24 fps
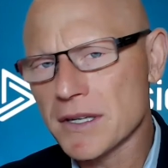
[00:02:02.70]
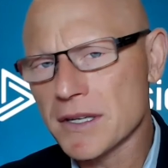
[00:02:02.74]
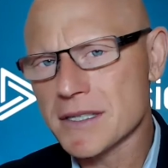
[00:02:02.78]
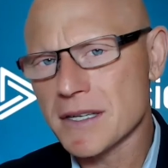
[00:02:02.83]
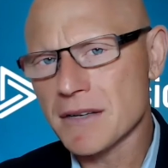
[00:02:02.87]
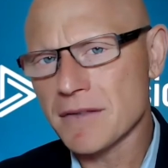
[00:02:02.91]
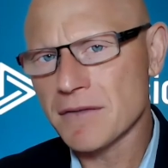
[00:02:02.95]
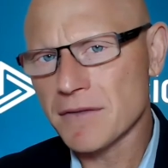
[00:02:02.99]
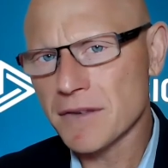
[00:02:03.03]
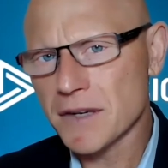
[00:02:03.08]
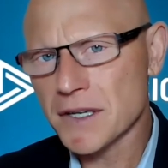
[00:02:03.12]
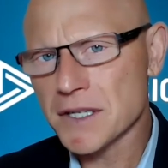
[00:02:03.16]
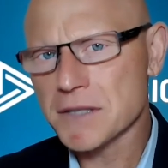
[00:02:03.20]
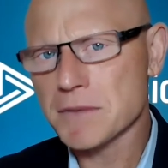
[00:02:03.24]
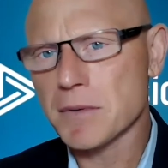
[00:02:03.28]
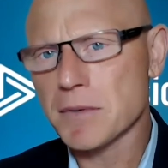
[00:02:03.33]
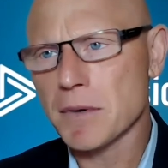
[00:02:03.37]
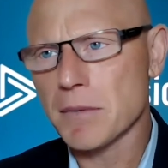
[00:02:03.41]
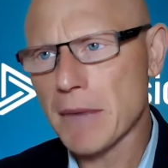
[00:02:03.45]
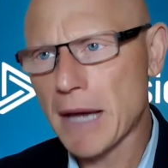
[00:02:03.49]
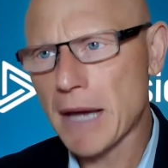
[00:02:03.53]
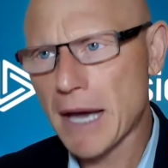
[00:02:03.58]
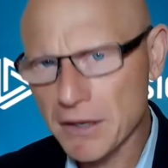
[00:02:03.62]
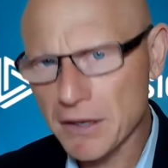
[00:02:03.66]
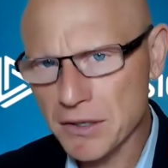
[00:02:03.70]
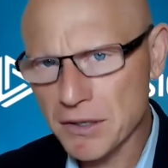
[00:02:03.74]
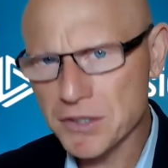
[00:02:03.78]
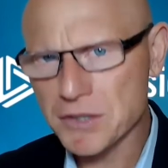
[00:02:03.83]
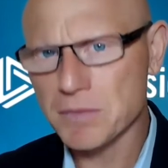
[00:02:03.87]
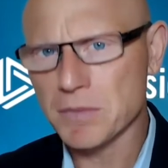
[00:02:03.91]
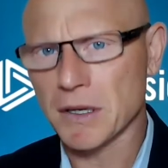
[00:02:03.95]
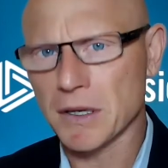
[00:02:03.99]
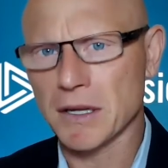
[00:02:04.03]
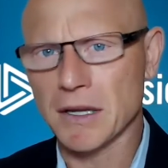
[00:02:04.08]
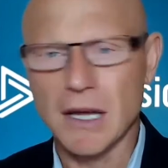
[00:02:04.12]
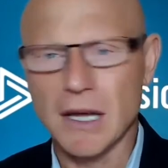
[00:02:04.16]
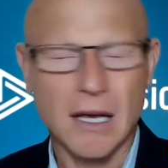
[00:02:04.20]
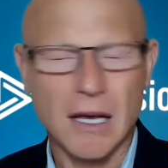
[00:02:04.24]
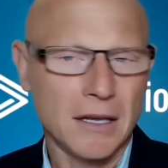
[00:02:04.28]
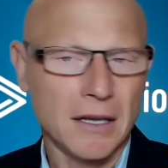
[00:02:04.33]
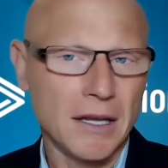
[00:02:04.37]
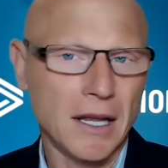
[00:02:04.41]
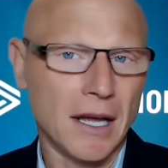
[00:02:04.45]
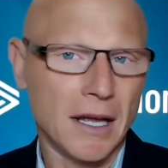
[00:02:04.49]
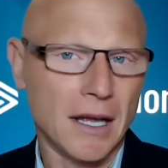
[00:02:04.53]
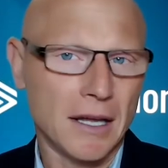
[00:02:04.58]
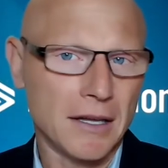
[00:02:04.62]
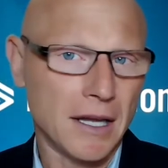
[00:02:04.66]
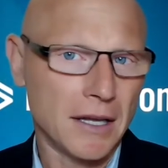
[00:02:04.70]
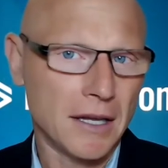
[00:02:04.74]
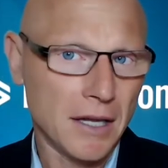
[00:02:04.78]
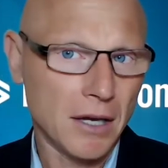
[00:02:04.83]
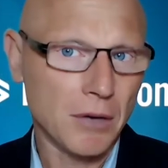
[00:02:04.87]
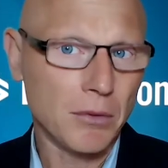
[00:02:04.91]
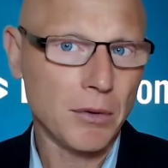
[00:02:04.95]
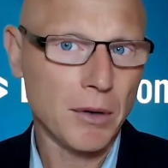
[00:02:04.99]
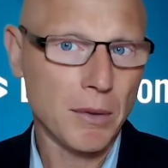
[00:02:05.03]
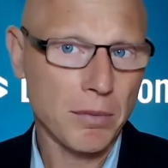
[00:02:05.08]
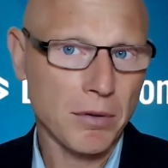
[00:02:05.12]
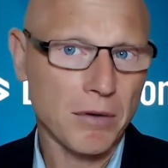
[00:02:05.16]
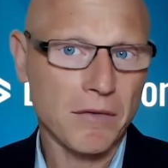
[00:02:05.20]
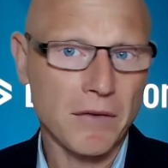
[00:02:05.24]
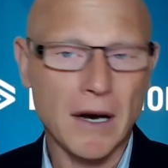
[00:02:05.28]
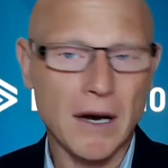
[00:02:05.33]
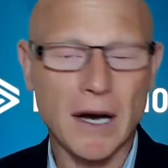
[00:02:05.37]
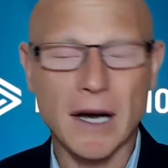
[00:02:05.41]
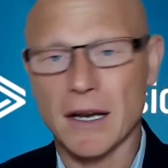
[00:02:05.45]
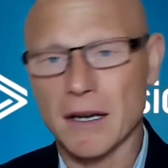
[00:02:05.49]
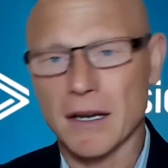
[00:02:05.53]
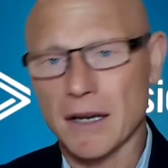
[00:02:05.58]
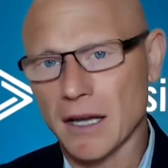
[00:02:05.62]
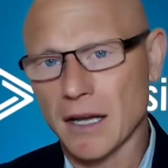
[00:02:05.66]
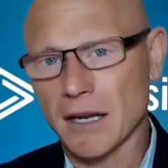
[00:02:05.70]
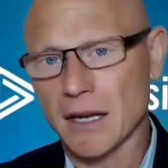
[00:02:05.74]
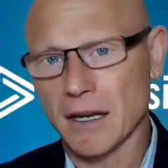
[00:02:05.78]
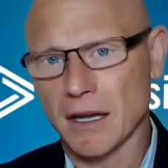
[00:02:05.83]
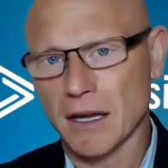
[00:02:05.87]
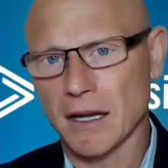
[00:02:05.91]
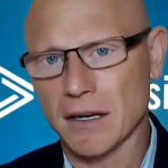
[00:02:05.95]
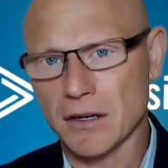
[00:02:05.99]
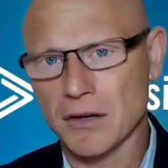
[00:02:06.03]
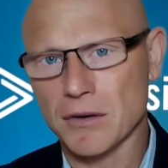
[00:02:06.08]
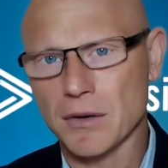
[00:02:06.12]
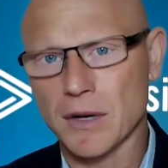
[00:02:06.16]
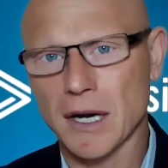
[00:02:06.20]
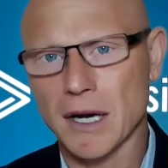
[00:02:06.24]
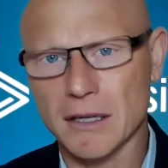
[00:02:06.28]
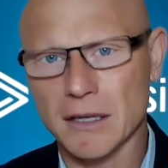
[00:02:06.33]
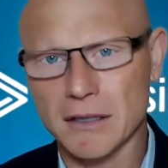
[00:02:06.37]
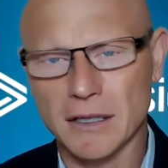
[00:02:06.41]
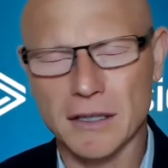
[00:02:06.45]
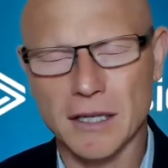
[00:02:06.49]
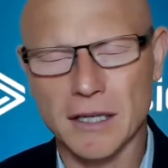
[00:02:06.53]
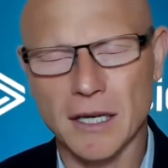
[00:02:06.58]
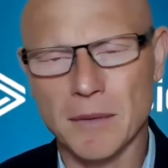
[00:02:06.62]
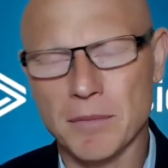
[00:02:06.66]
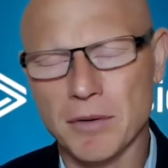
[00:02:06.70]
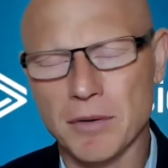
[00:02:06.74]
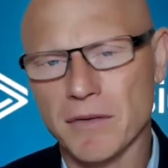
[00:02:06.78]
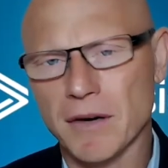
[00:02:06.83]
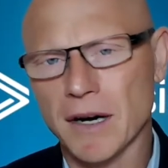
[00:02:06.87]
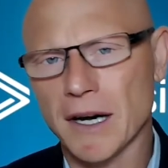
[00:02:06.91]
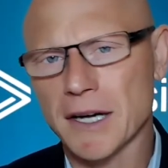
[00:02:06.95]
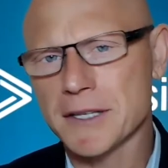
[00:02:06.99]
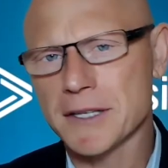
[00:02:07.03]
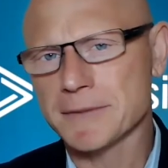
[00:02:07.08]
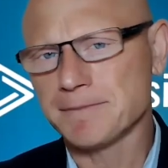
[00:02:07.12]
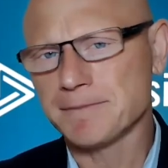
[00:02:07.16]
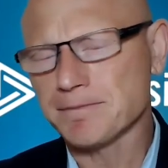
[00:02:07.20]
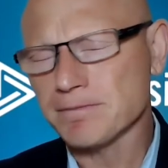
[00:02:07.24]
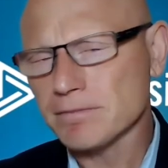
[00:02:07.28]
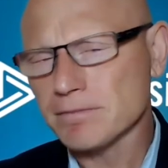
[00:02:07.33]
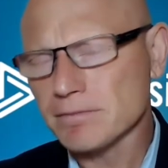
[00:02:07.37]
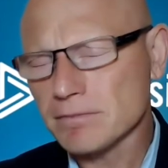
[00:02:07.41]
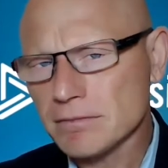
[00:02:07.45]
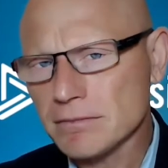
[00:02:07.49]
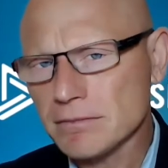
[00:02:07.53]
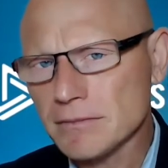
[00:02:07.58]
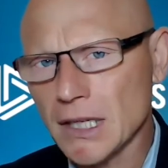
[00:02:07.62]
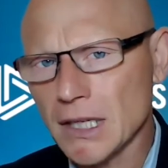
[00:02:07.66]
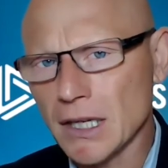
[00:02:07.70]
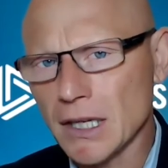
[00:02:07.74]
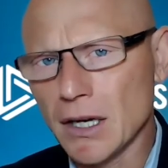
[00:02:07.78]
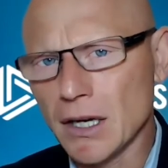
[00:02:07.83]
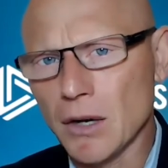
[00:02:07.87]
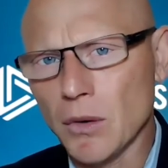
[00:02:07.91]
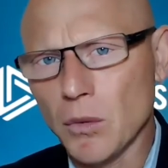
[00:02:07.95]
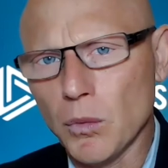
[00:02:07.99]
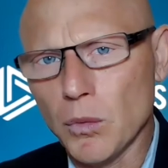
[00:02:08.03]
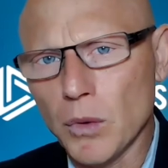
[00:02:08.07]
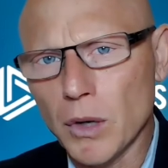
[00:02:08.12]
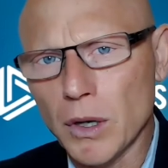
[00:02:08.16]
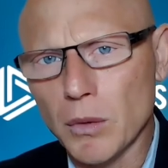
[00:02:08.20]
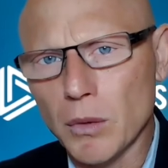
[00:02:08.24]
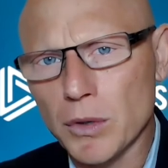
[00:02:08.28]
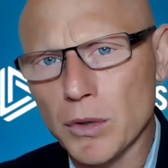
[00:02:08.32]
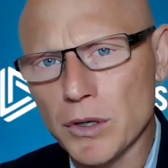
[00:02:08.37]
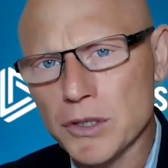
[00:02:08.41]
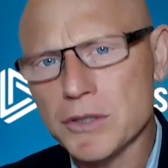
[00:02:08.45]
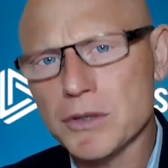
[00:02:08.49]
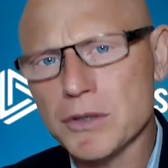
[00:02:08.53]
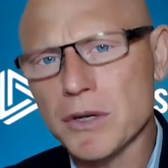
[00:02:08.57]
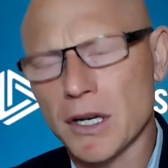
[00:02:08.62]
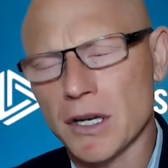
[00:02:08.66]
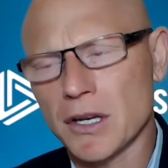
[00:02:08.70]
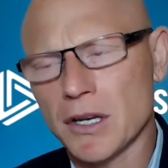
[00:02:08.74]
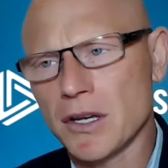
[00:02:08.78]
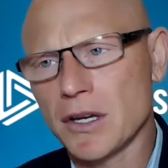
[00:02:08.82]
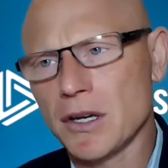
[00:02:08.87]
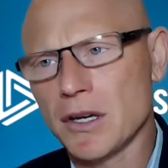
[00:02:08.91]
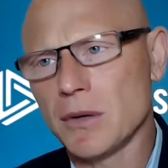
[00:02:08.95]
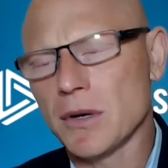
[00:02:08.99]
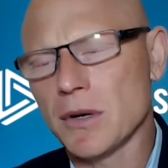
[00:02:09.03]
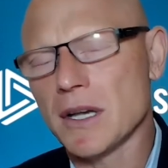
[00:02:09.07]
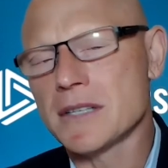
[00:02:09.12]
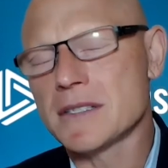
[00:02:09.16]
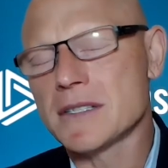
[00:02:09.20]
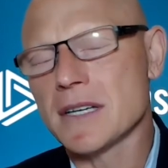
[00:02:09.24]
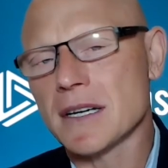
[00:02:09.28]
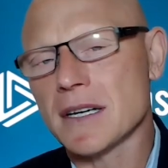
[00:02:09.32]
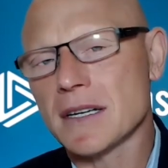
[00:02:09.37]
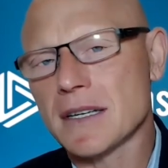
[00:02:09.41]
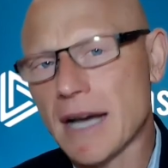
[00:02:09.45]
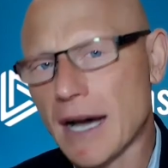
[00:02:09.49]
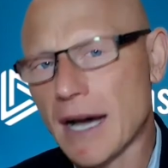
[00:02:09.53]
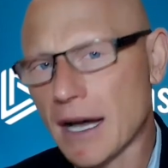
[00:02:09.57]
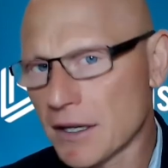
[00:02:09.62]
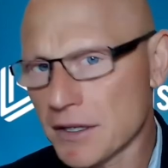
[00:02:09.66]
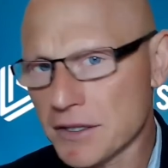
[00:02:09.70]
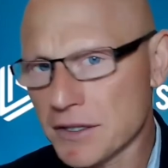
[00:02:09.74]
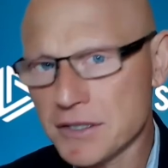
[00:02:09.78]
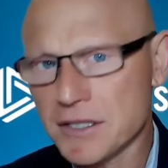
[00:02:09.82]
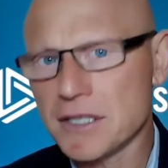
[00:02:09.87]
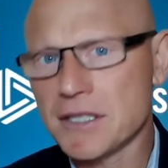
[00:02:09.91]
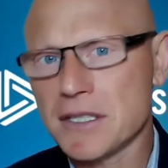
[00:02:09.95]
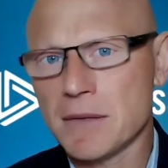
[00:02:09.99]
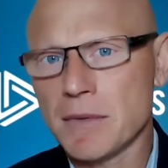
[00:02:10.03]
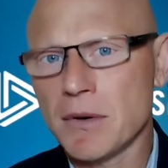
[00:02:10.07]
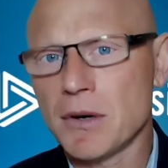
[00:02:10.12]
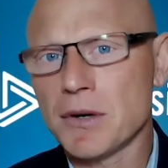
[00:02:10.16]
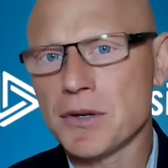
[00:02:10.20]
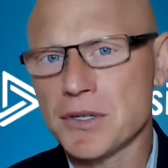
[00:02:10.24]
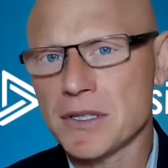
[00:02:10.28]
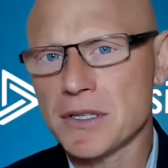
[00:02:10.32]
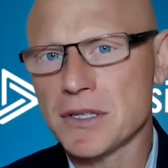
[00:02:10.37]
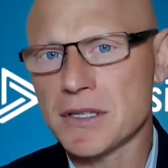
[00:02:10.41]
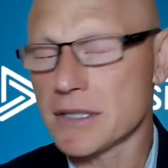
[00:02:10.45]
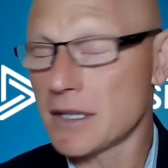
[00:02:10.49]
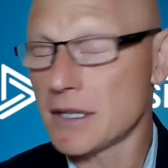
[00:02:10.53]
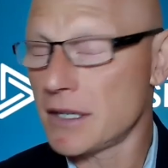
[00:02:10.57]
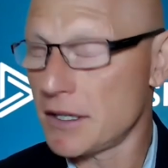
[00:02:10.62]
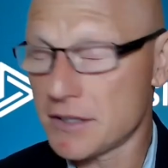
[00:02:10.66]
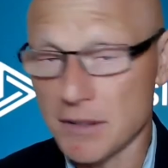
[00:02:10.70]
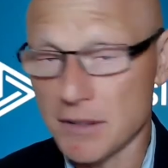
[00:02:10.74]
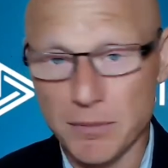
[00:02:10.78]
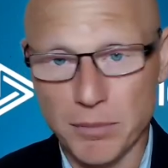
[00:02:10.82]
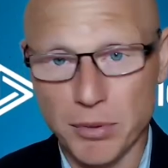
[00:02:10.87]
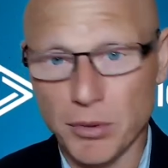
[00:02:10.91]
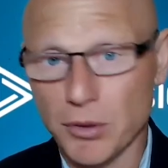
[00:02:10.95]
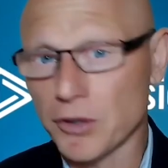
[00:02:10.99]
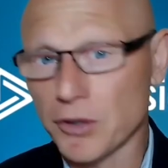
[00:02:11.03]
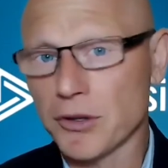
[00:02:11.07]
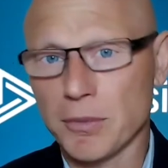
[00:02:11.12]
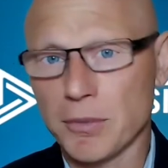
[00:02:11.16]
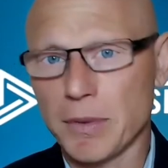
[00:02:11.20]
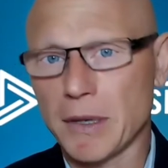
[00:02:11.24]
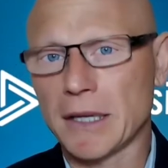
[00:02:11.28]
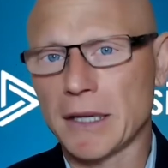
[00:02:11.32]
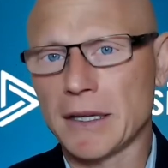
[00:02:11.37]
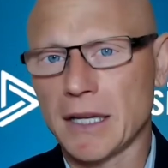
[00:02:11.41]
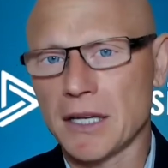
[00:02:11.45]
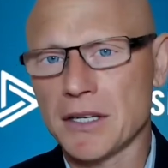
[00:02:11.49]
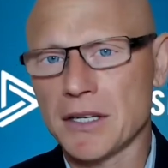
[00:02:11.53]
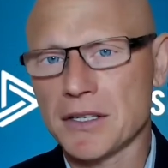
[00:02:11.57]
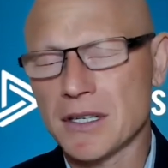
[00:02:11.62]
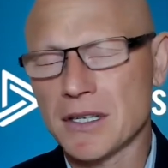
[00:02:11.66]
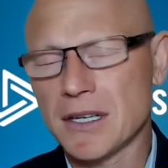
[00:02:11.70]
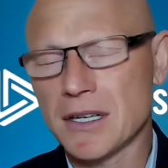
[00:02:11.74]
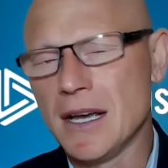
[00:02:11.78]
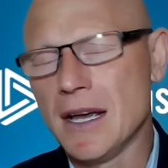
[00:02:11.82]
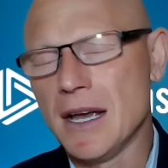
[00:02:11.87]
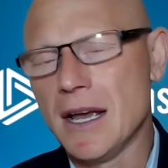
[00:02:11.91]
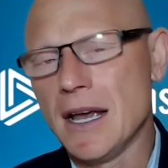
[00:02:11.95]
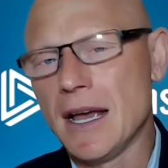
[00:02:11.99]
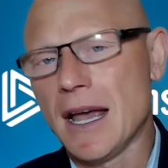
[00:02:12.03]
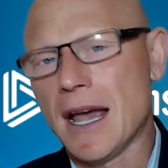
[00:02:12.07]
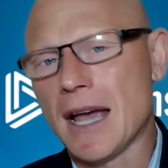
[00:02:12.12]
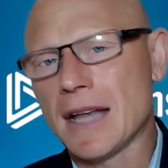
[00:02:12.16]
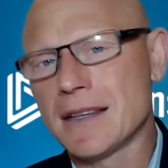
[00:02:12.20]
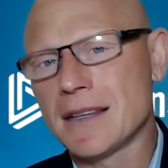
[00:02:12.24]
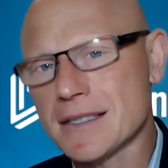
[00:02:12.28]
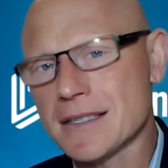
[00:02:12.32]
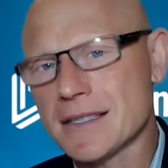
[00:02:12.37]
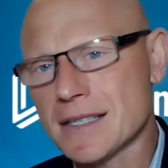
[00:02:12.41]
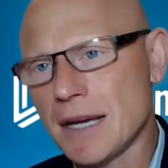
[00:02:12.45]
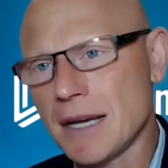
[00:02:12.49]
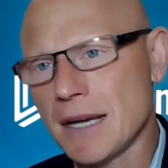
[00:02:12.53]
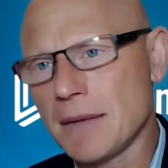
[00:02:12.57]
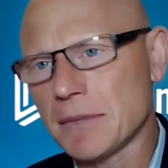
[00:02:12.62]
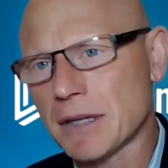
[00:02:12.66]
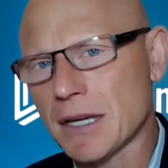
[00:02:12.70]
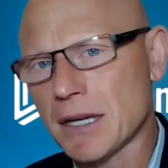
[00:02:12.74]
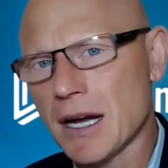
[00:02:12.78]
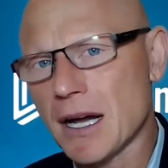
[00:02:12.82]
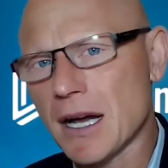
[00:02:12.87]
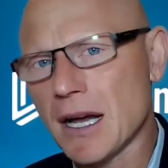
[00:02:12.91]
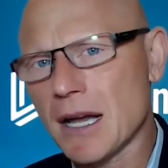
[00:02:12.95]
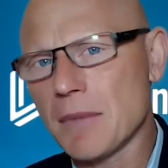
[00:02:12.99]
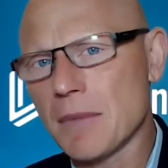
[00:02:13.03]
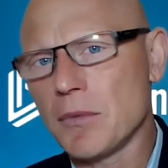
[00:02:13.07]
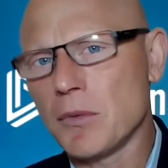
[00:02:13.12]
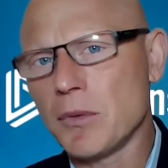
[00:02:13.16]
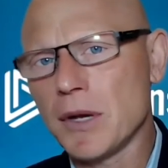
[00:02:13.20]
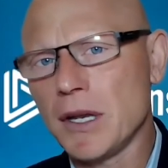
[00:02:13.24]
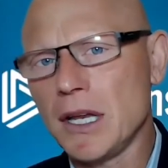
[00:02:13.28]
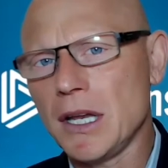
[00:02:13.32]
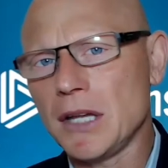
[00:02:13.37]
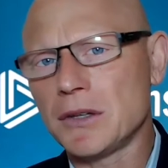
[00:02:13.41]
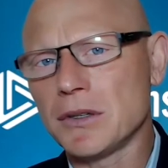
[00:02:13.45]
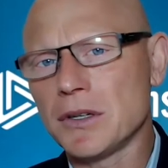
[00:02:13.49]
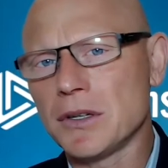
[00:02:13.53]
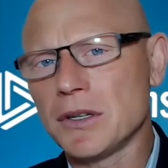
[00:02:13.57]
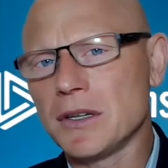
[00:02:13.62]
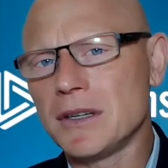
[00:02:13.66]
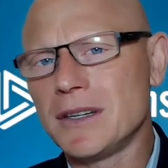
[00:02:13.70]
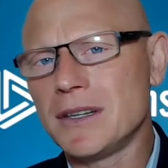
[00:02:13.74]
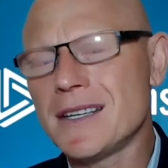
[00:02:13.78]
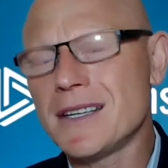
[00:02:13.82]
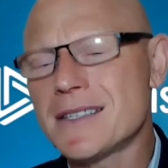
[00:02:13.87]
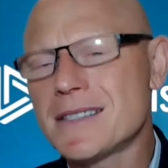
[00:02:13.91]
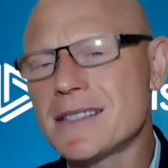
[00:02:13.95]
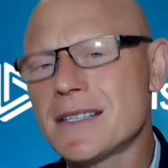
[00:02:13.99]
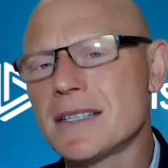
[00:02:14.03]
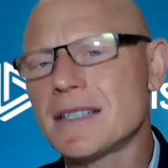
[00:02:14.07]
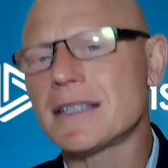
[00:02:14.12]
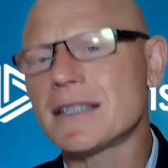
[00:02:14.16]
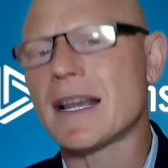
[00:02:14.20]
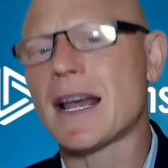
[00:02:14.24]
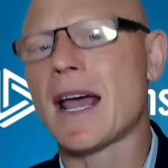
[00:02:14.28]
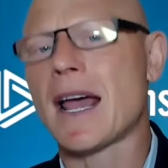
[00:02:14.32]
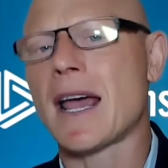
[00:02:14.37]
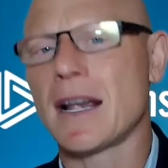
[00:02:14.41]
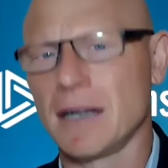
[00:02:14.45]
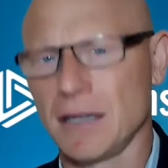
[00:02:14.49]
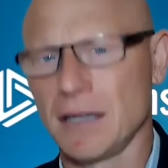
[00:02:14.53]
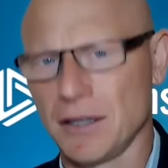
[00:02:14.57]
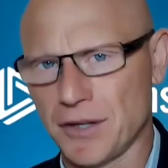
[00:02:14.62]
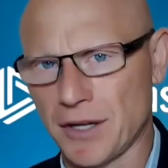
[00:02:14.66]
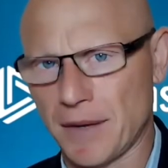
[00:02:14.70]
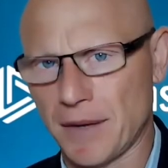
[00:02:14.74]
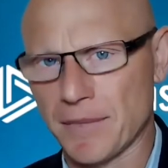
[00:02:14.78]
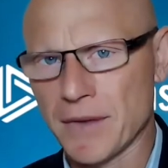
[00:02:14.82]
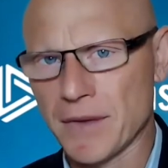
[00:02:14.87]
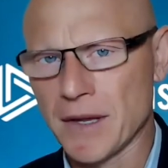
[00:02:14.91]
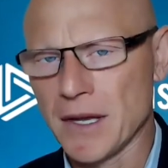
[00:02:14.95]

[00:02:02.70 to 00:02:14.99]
this investment management that we provide, and Greg and the team provides, what we're trying to do is acknowledge these emotions, and it's important to pay attention. At the same time, we need to disentangle them.